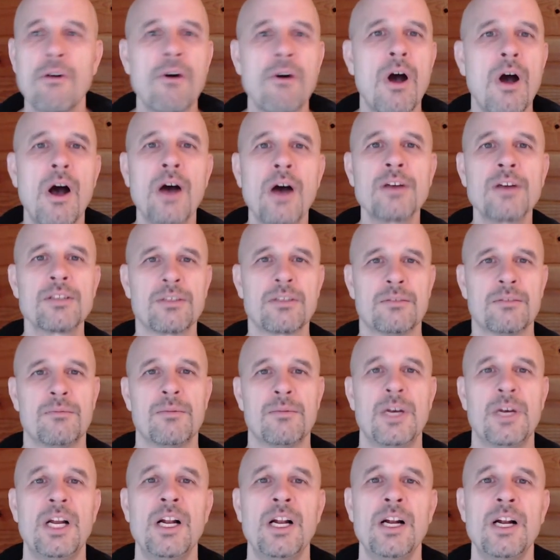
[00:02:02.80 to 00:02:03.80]
awesome
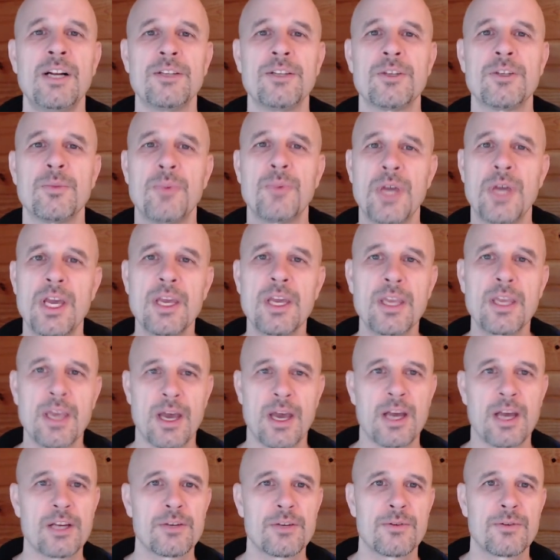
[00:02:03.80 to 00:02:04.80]
to pay
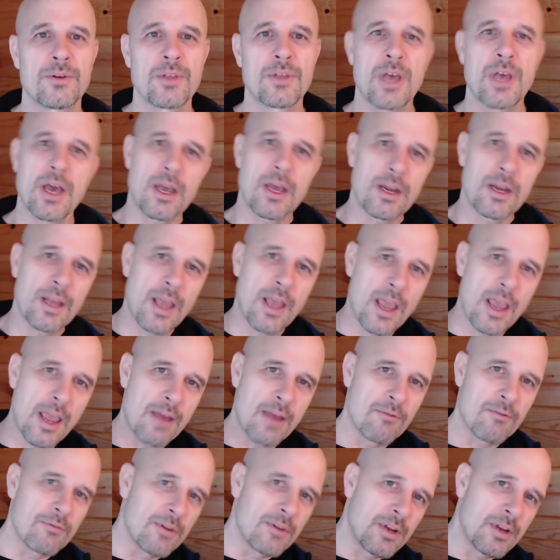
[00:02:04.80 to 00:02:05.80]
cash for that
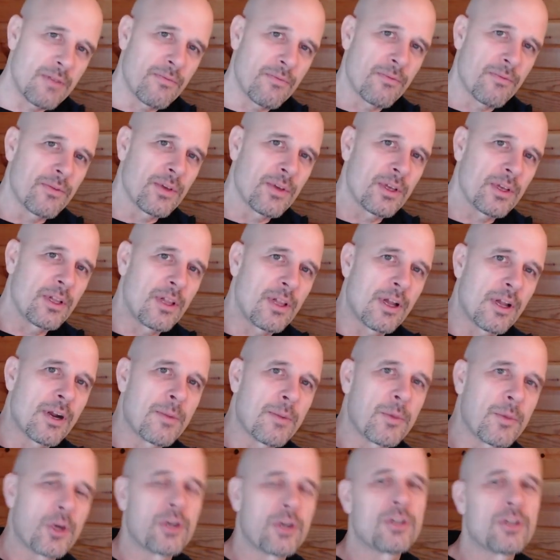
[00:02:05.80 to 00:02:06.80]
and refill our
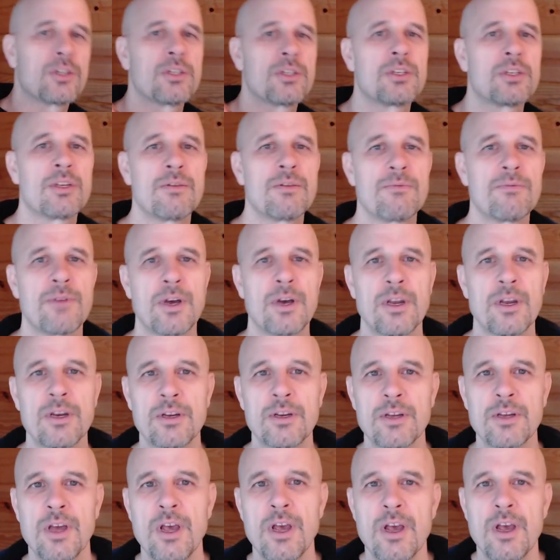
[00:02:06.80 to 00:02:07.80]
emergency fund
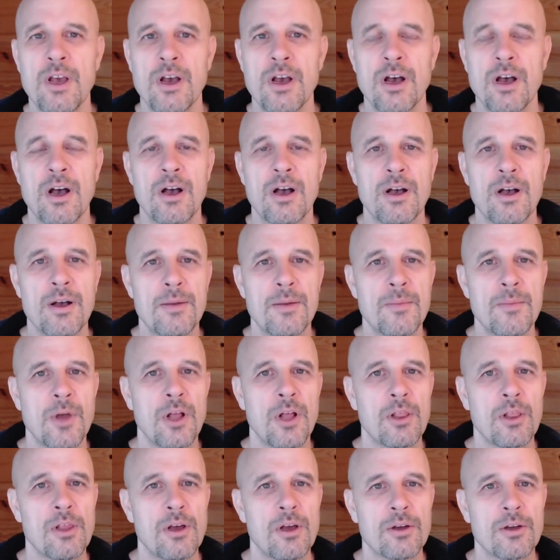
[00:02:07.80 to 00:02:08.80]
um,
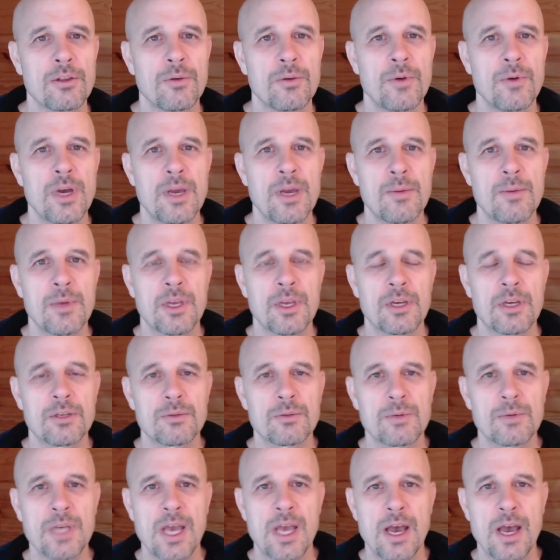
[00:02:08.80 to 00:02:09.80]
along the way because
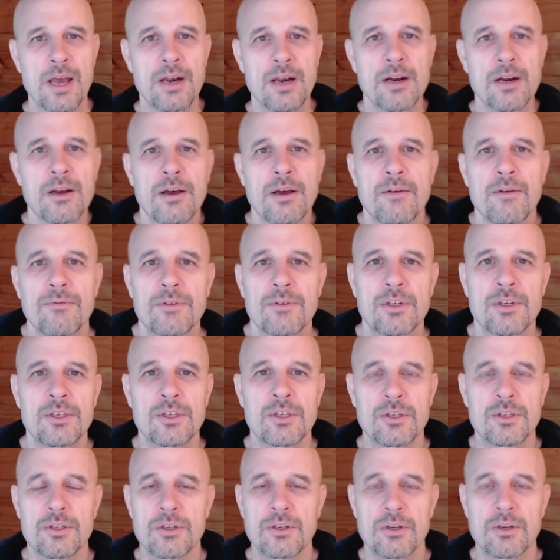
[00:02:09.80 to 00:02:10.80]
we had enough to
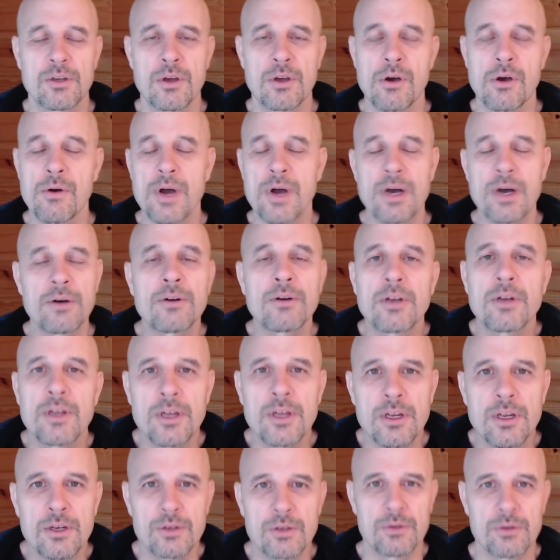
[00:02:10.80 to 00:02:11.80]
just go out
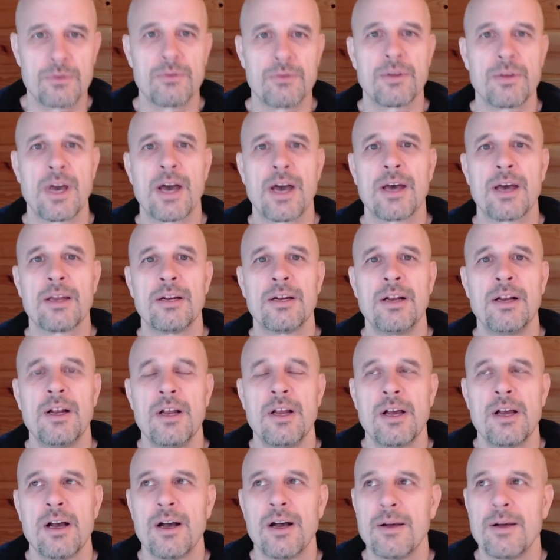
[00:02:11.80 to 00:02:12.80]
and do that.
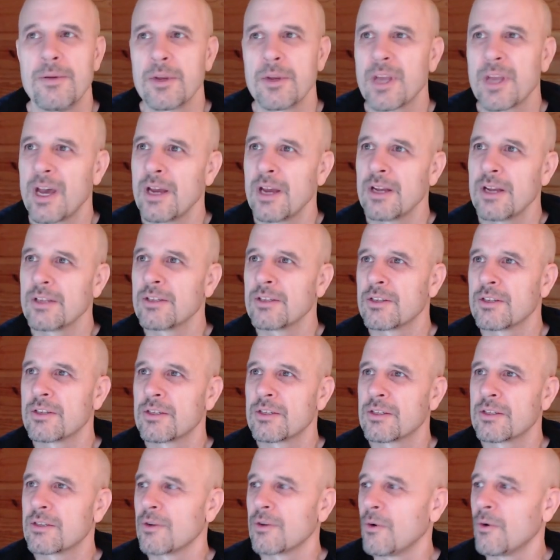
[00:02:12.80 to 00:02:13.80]
Um, it kind of
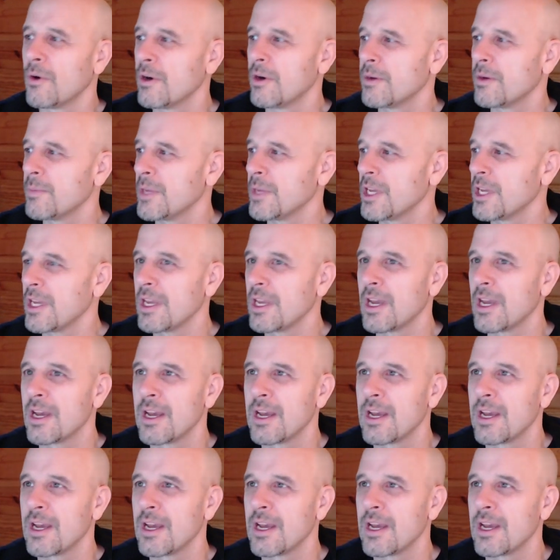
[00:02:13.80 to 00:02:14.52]
soared me.